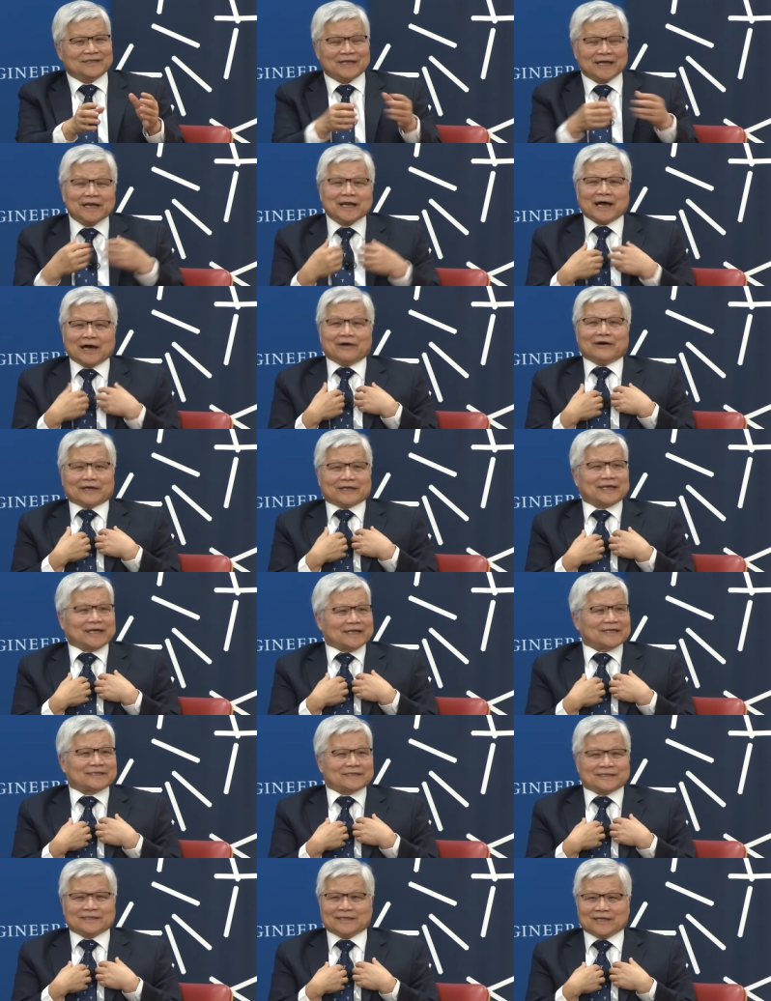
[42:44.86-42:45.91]
then I'll
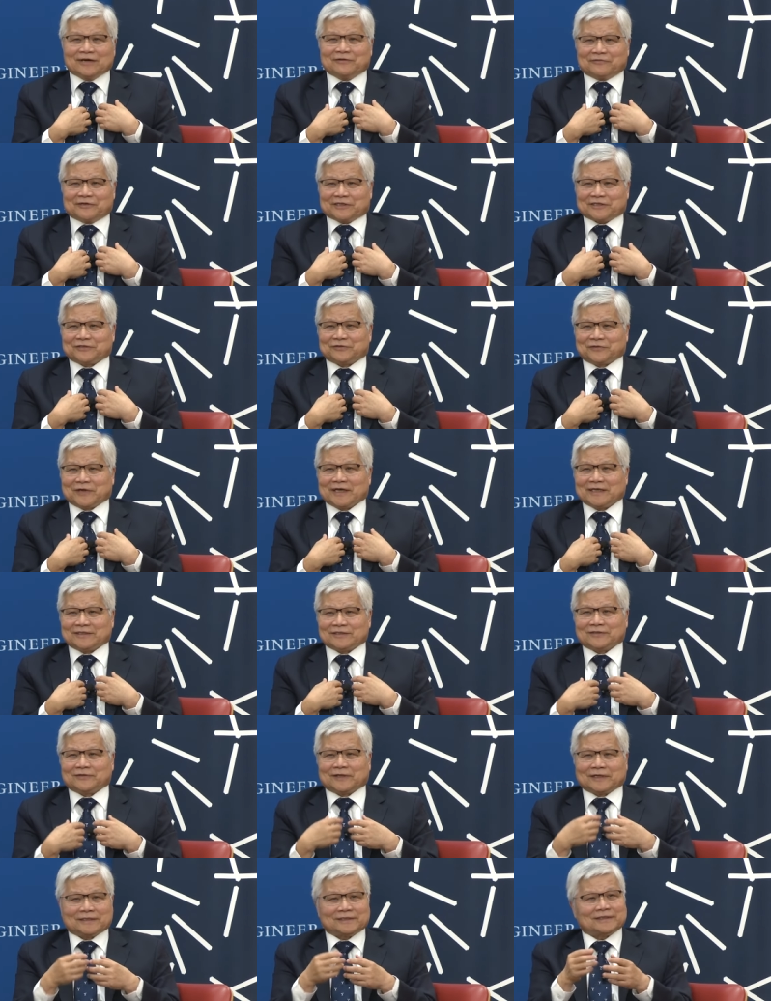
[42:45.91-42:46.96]
get nervous, right?
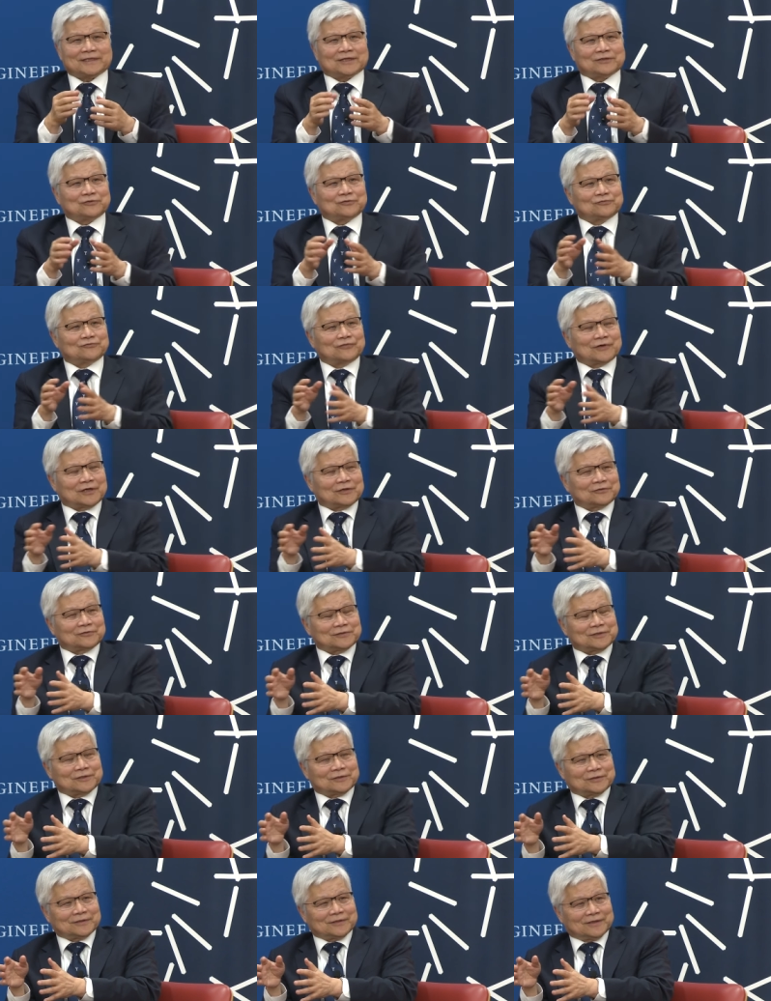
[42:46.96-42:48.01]
So I start to follow
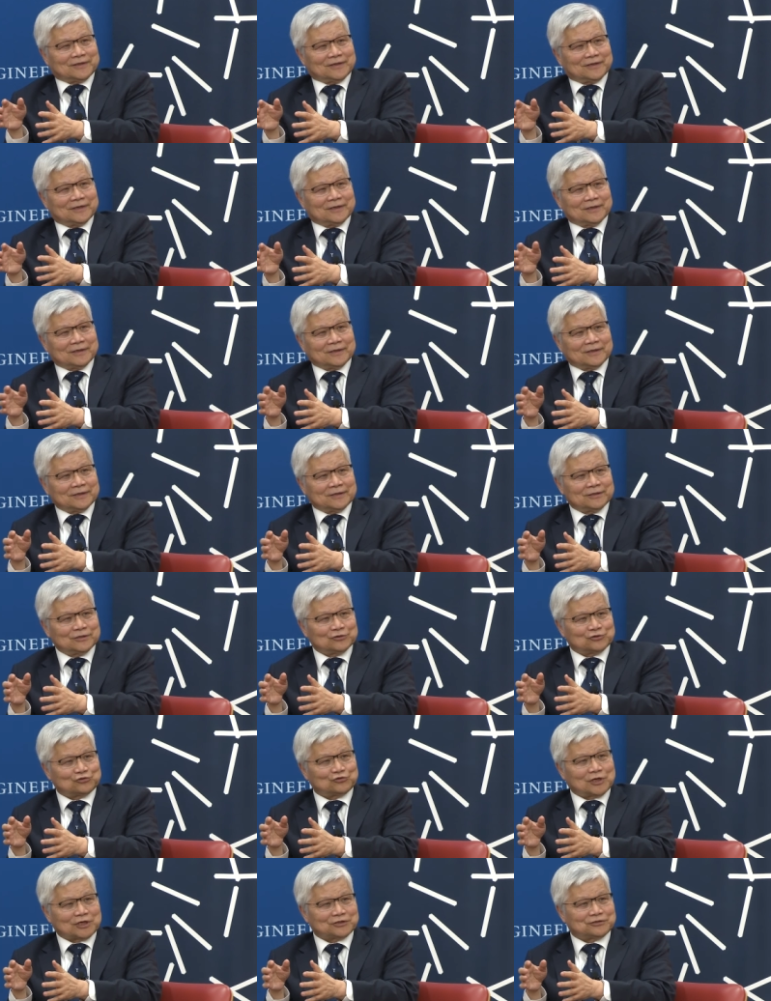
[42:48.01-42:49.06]
the uh,
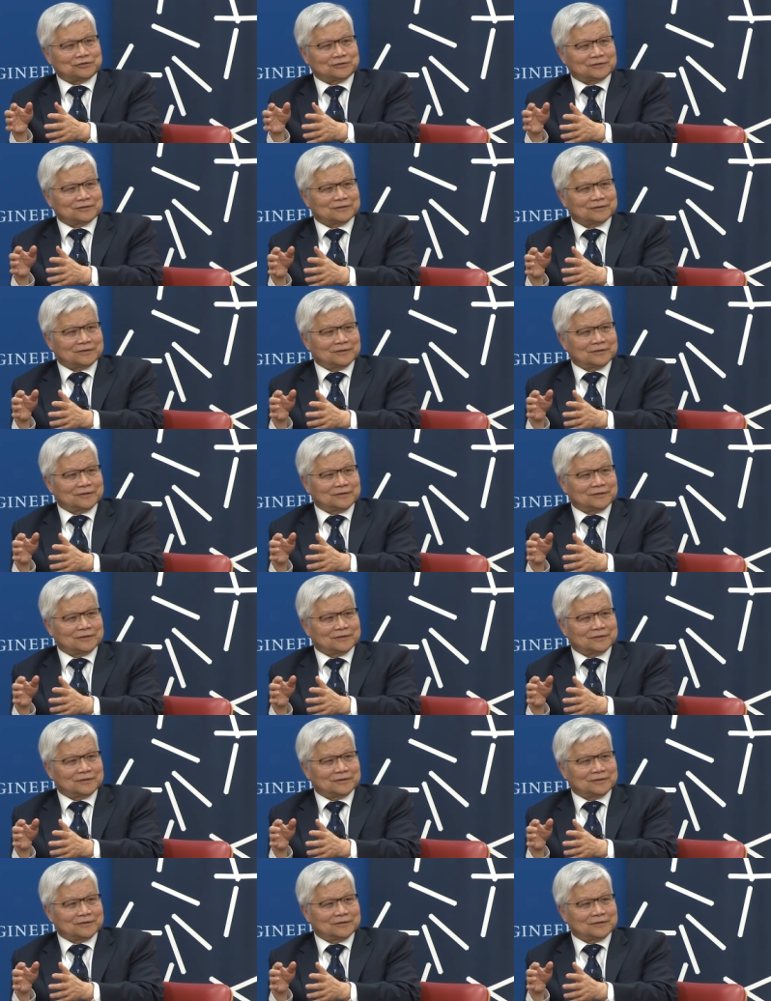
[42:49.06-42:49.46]
instruction.